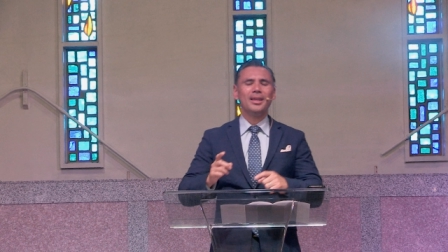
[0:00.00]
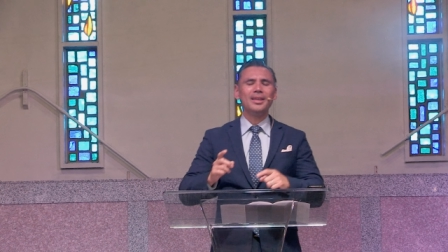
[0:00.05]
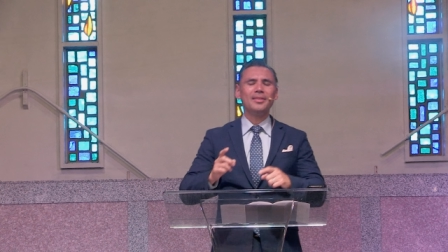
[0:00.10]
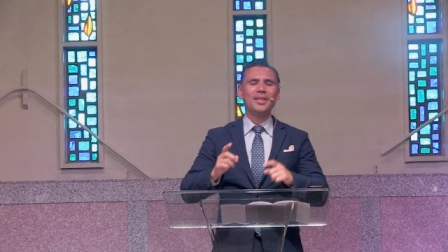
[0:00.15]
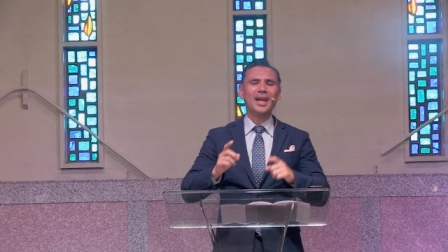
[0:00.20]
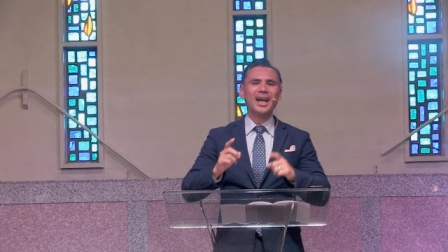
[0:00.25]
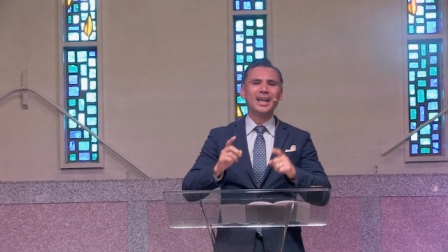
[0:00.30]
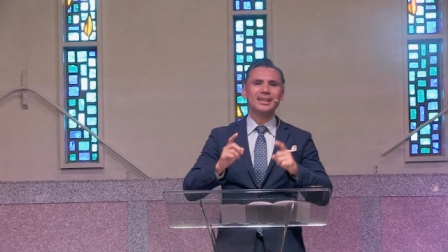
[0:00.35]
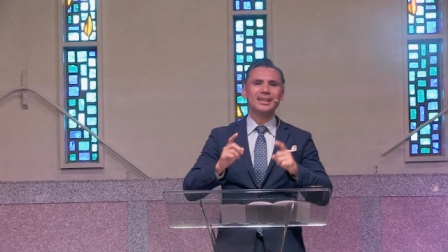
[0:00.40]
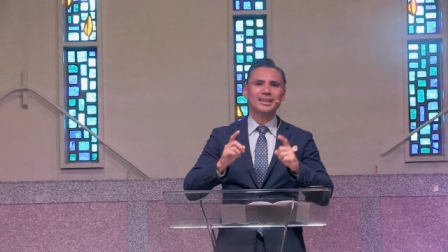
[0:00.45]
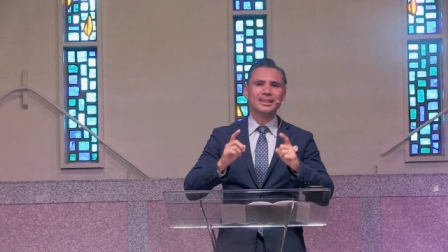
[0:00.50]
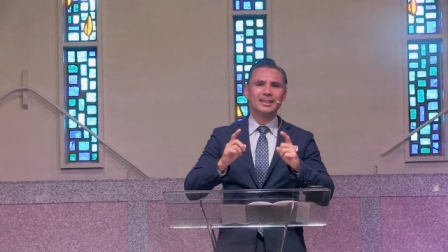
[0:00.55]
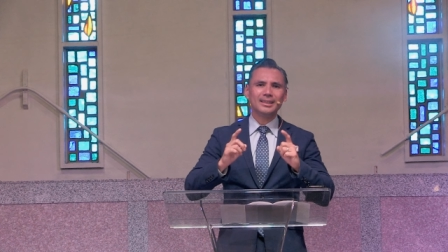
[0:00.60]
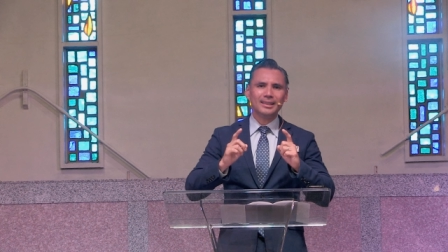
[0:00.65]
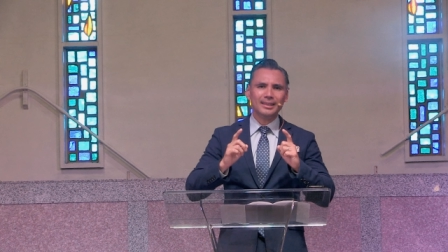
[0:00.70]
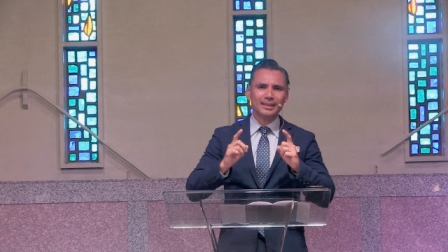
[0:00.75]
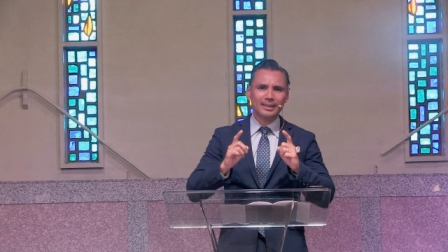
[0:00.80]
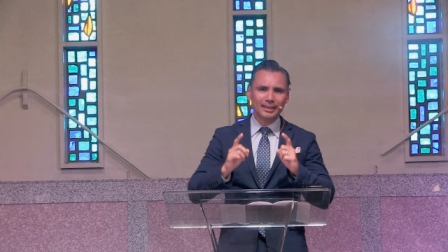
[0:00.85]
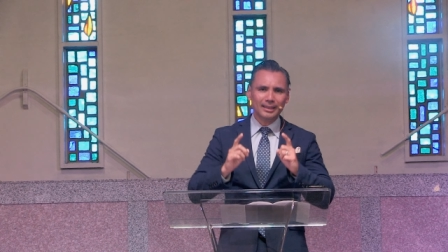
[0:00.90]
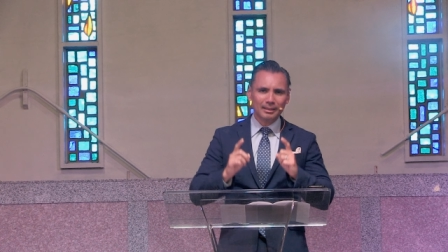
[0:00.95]
that
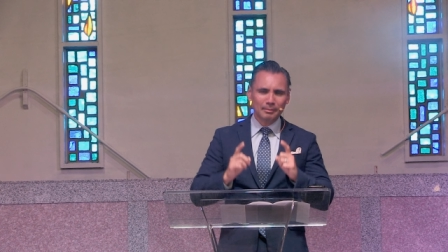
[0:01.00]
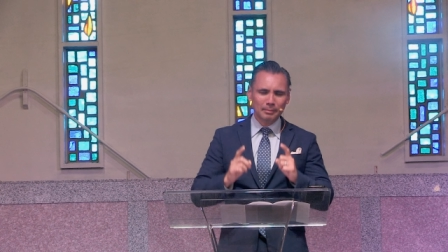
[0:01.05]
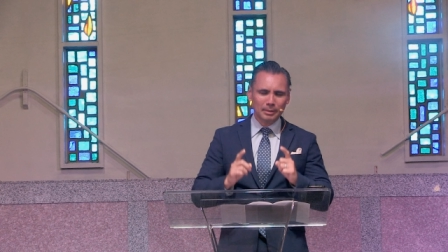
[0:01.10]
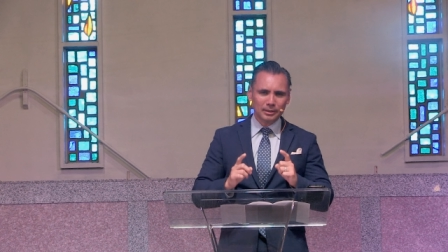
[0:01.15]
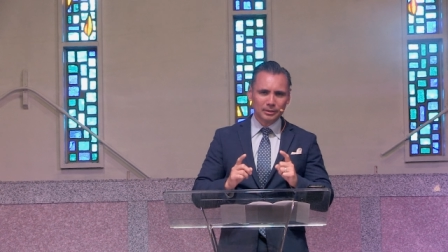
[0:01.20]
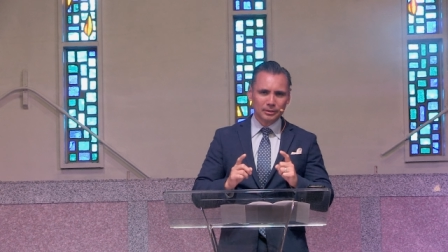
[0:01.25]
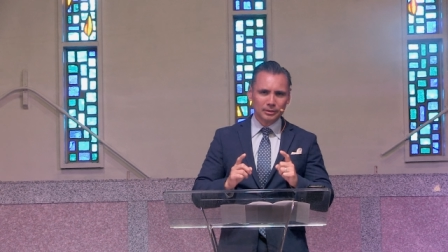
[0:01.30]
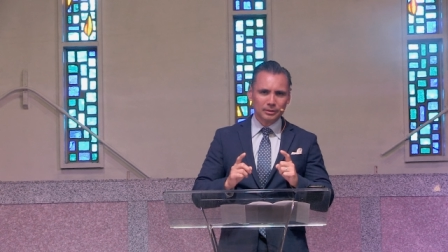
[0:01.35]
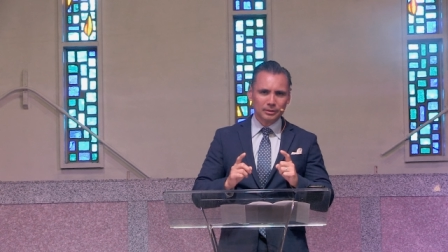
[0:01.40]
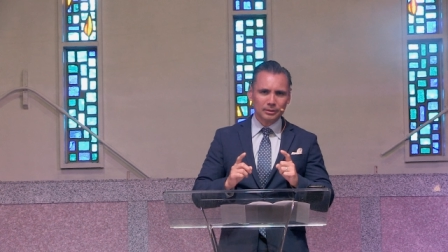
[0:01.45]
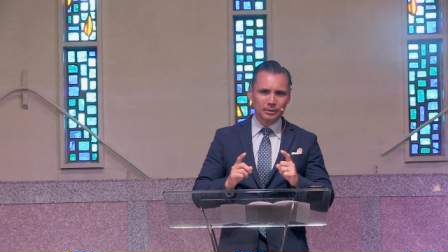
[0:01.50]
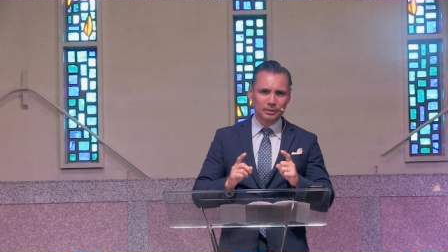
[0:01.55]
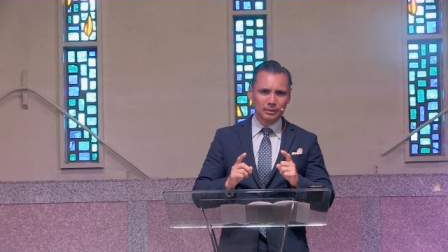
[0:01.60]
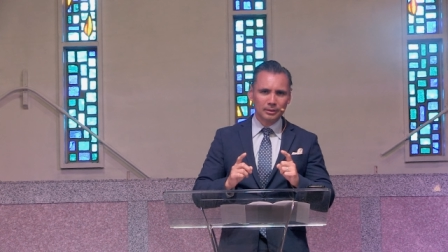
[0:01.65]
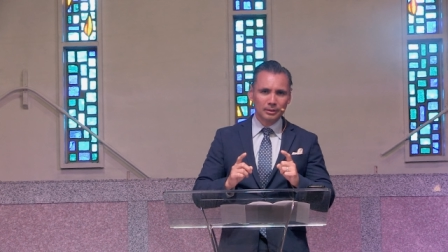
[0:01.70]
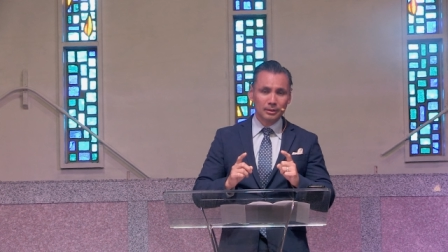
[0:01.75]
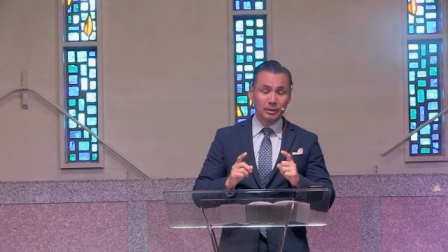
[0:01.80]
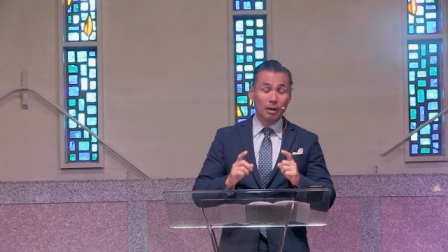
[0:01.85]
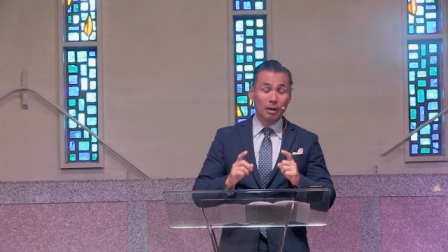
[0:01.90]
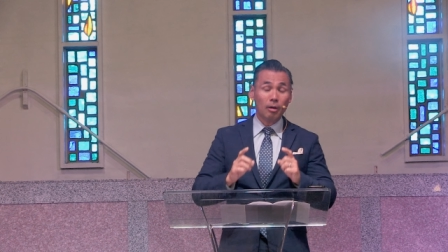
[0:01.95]
limits
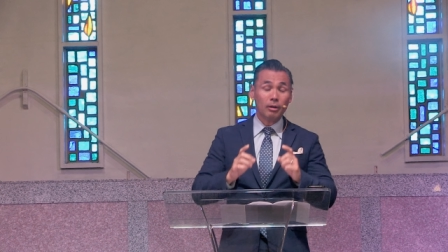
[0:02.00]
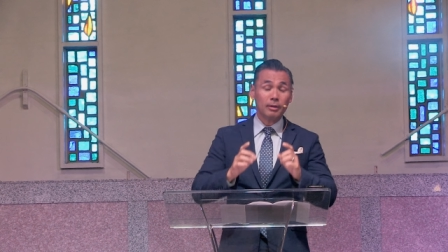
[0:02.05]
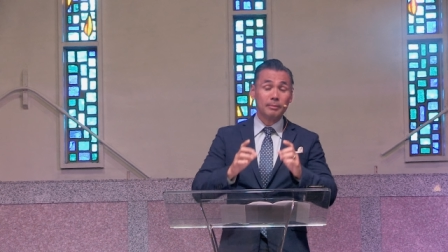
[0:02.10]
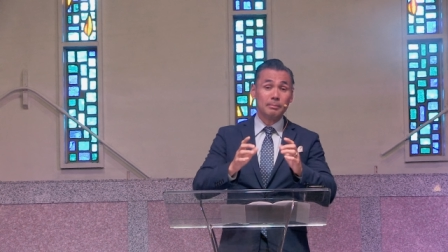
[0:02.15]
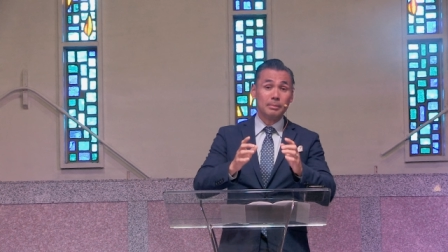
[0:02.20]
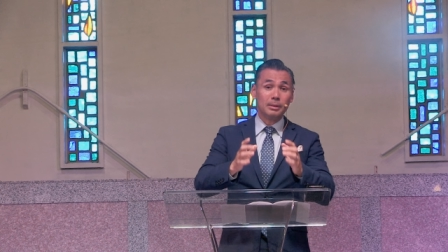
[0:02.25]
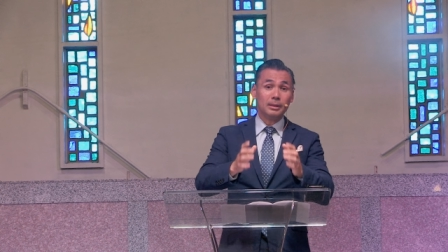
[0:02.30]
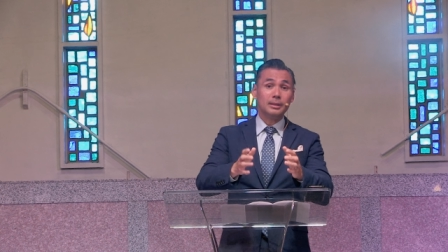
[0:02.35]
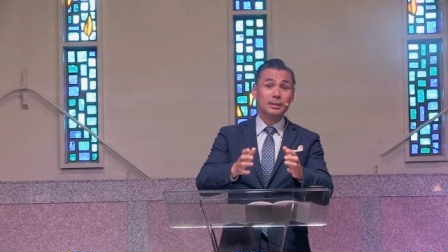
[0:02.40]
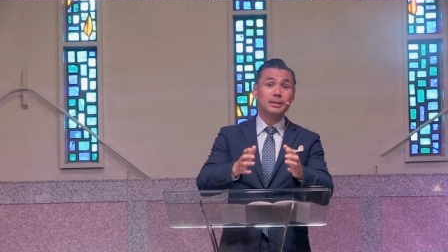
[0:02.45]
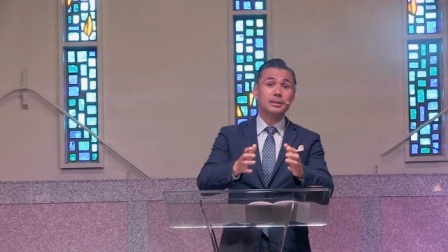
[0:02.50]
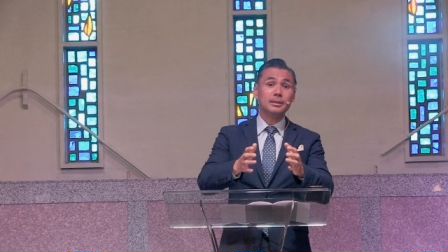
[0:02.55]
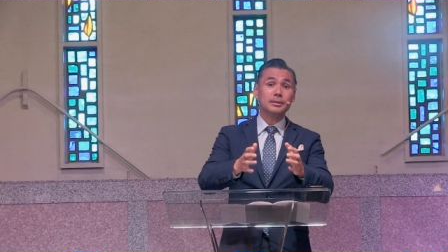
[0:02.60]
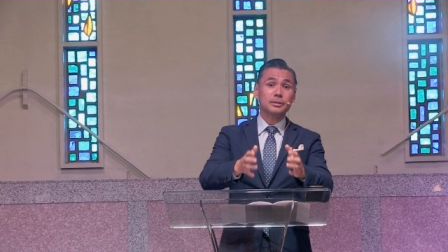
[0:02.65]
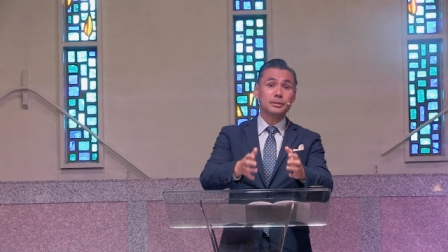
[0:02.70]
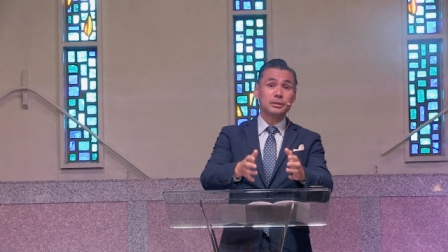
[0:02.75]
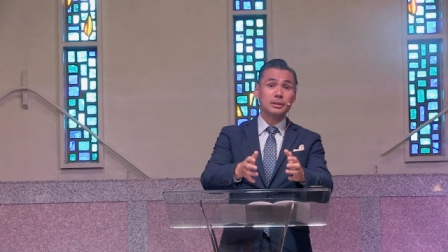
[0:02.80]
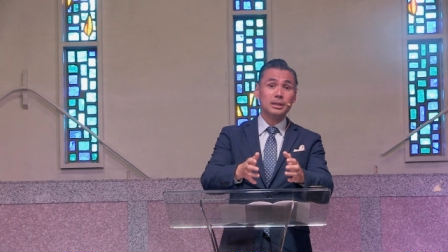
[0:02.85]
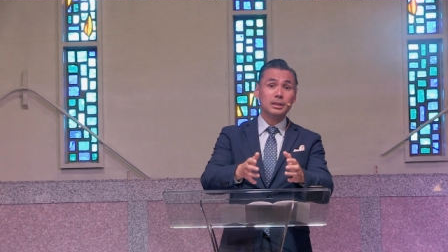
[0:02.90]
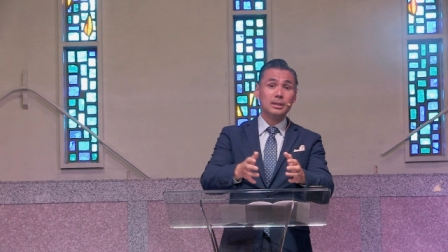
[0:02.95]
our ability to
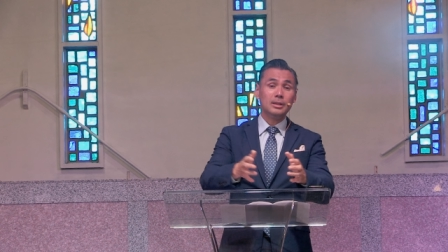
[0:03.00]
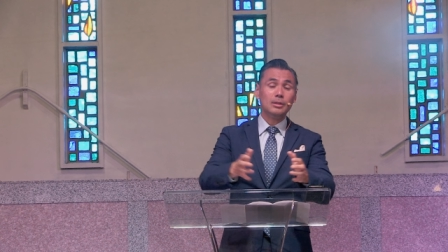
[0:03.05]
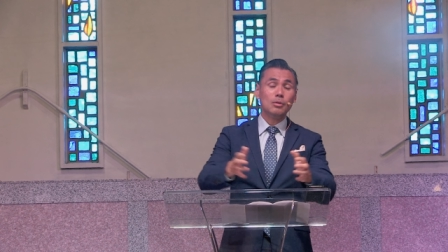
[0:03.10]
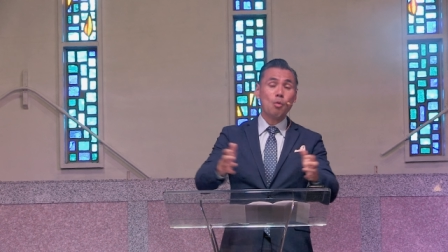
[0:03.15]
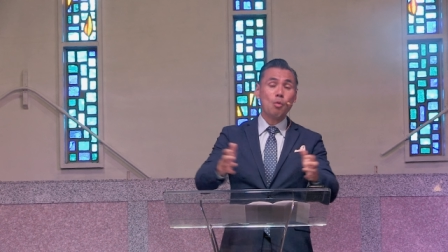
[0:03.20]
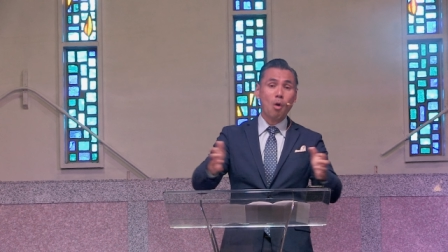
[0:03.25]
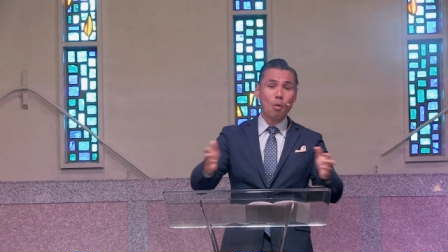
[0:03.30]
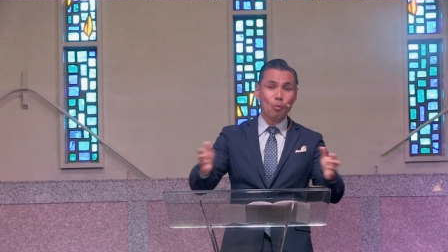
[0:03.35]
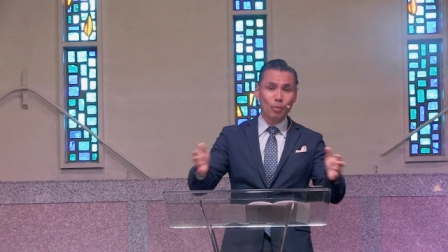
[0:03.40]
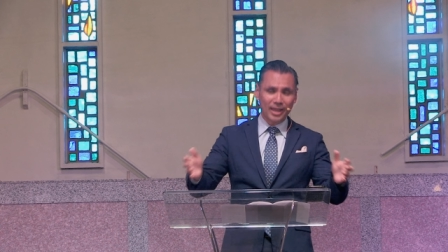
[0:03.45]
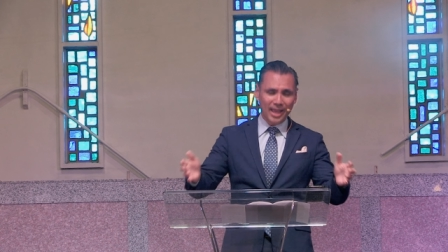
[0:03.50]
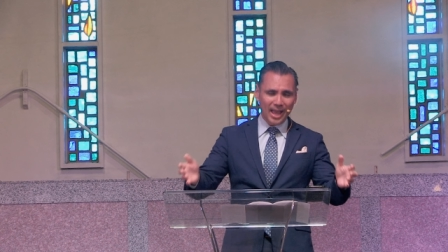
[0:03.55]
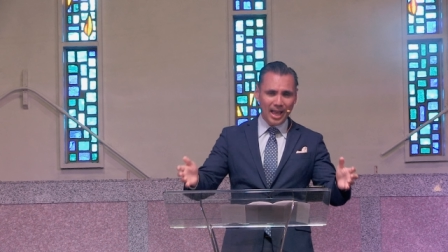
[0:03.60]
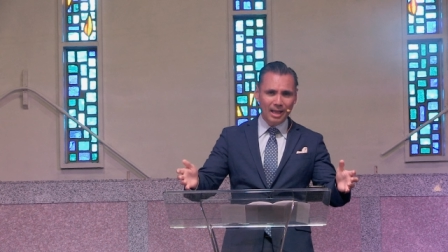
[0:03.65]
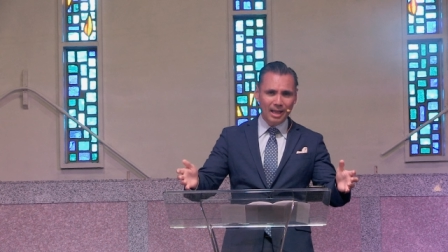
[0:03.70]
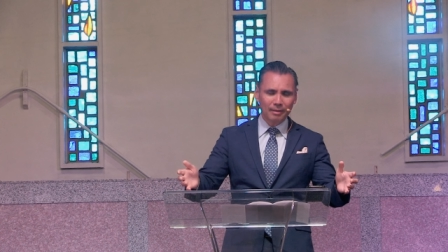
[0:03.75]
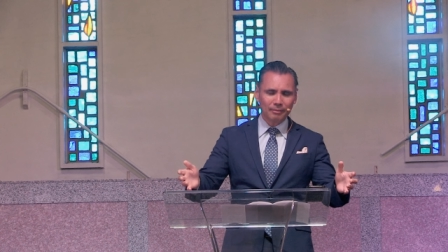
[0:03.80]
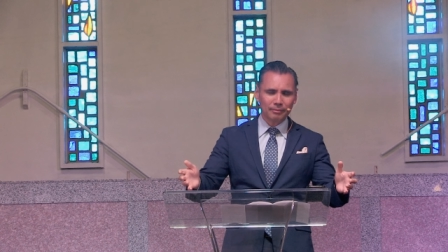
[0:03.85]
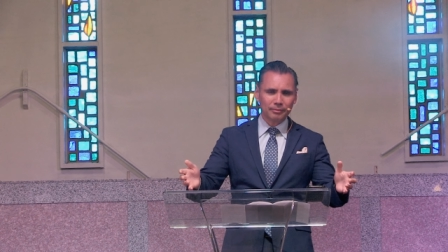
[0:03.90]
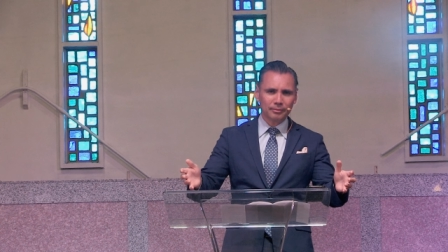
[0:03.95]
see what we
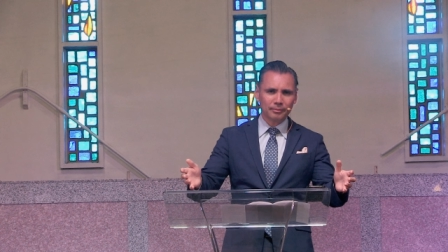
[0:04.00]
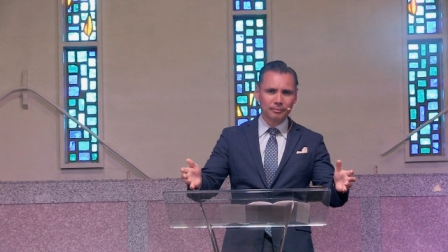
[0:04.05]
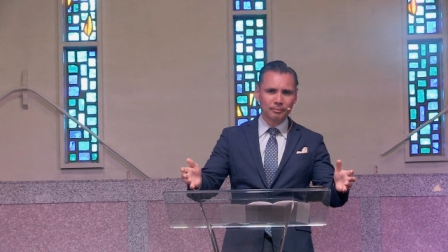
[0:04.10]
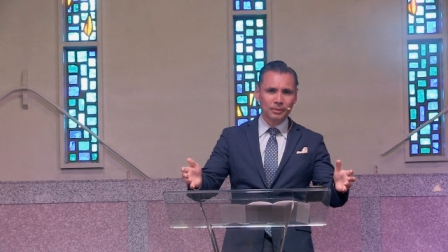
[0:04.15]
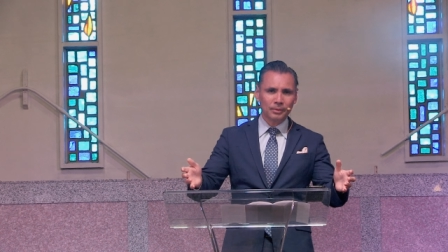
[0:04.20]
have.